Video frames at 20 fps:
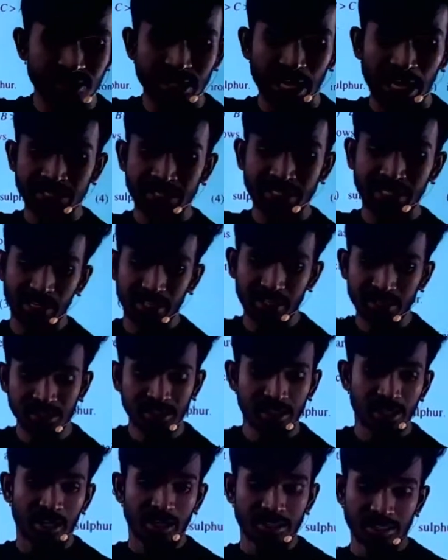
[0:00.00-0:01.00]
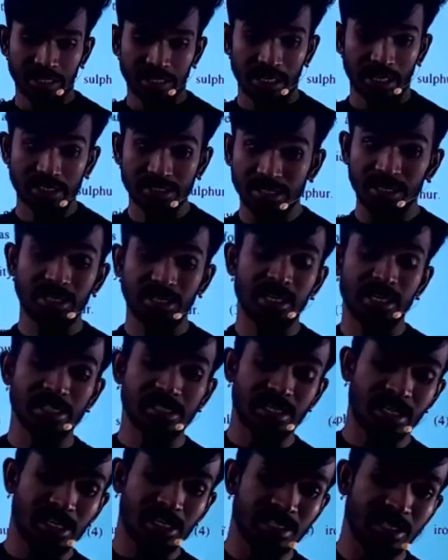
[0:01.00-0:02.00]
it is. Second sentence
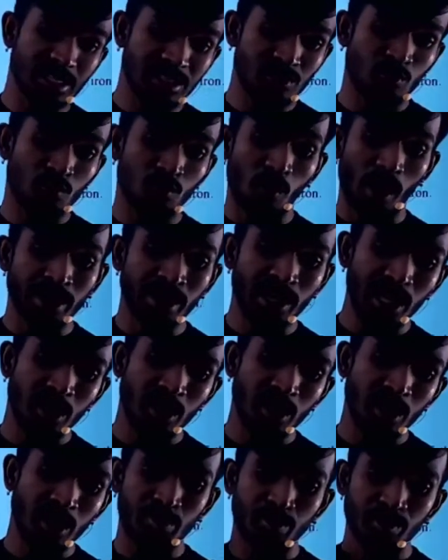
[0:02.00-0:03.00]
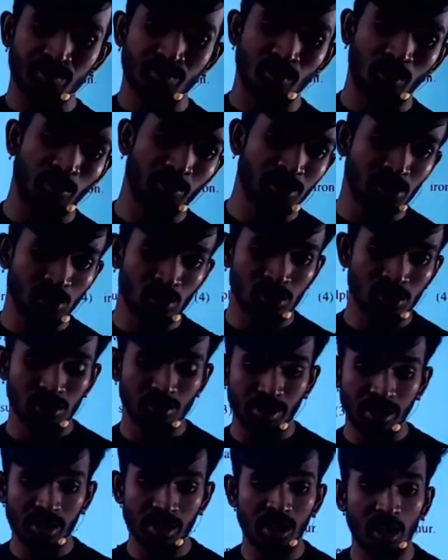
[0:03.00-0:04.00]
tells us one allotropic form is used to make
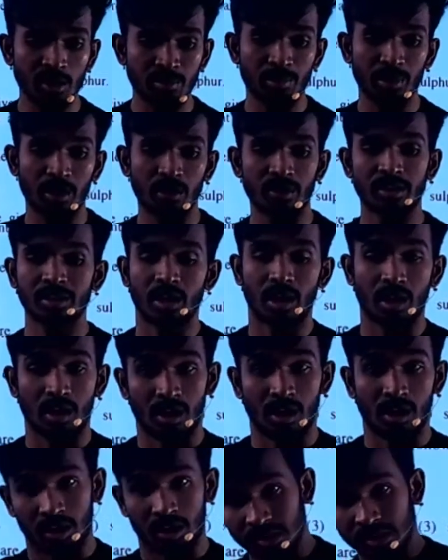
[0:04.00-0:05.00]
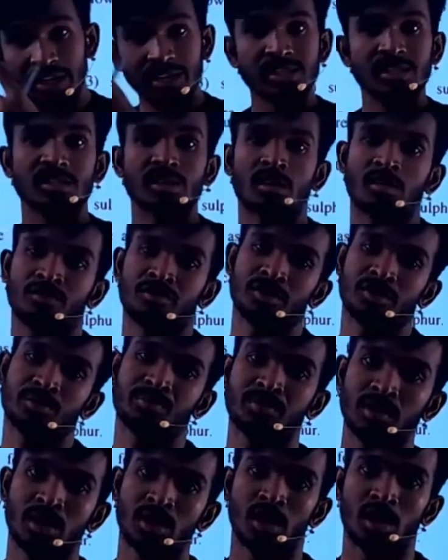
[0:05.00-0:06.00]
gunpowder. That is sulfur.
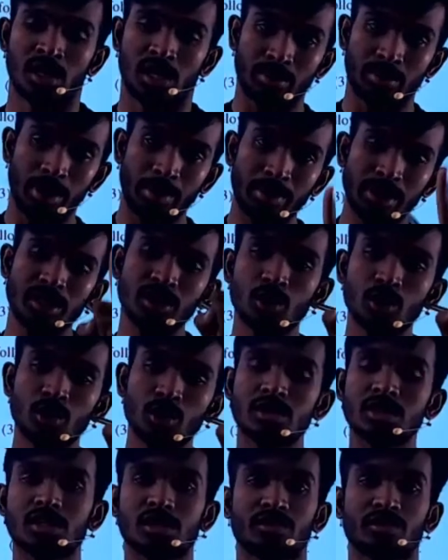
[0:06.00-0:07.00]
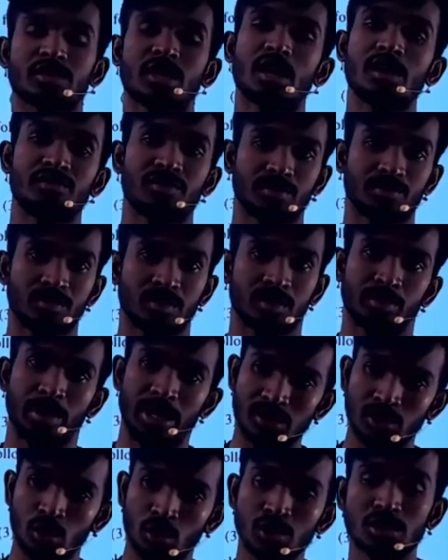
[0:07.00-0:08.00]
Remember uses of sulfur
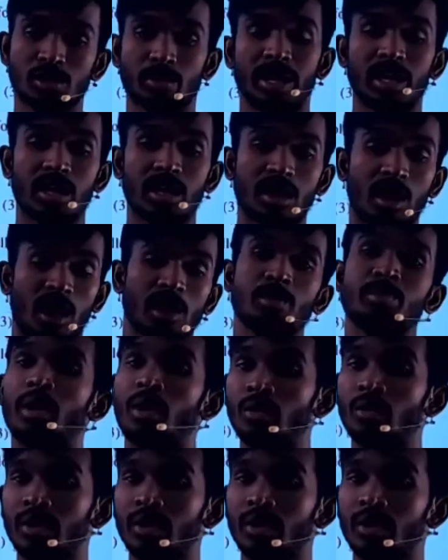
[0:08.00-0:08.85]
used to make gunpowder.